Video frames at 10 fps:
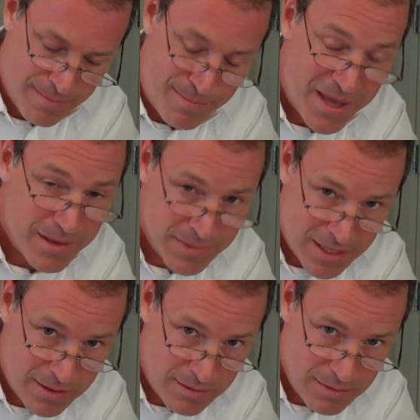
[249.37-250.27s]

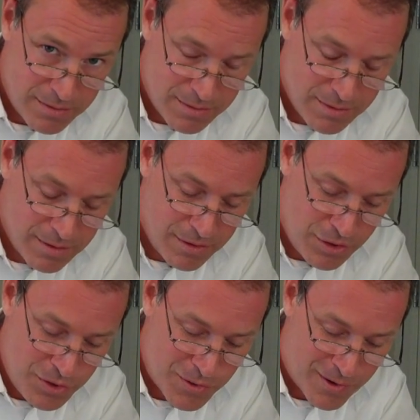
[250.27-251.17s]
Binghamton,
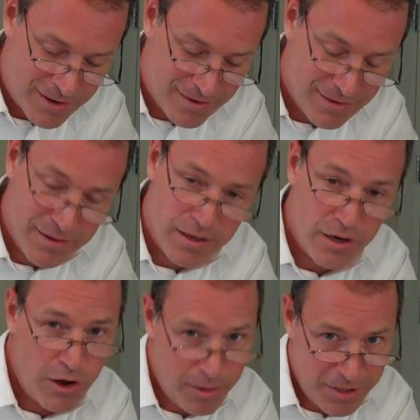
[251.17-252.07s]
New York, in
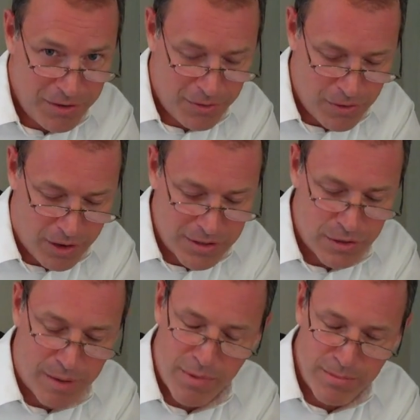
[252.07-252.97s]
Albany, New York.
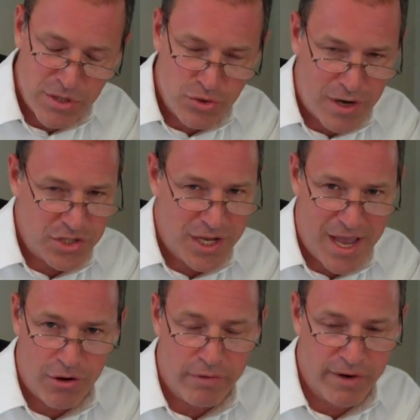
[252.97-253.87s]
So I'm stretching
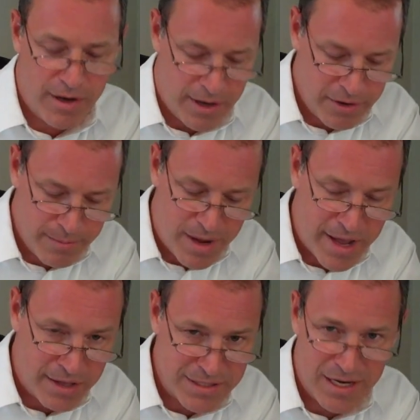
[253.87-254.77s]
out over 100
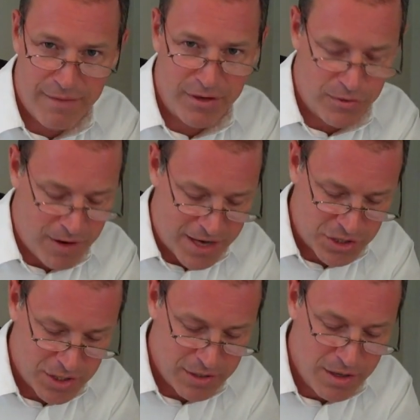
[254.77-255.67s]
miles in every
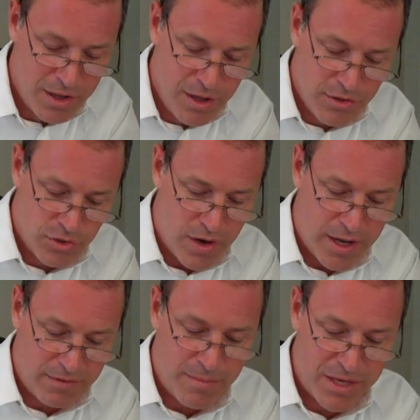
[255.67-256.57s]
direction,
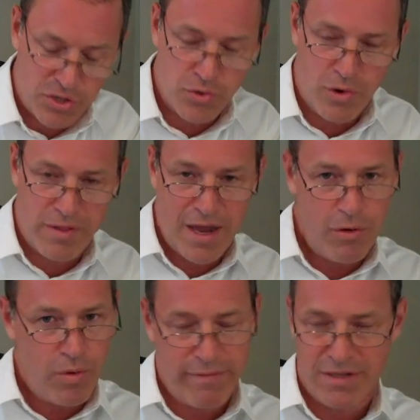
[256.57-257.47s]
trying to make sure that
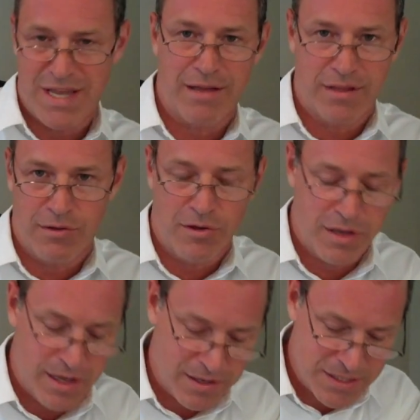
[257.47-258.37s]
whoever's out there
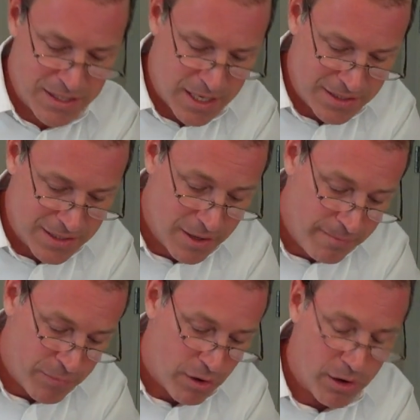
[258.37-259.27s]
looking on the sites
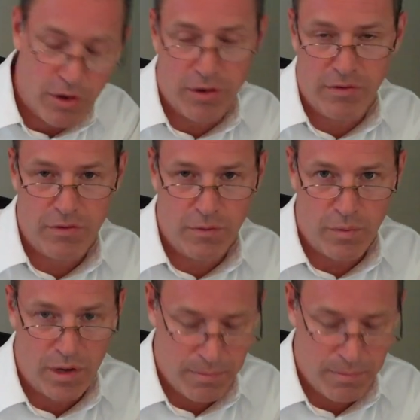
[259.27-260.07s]
are going to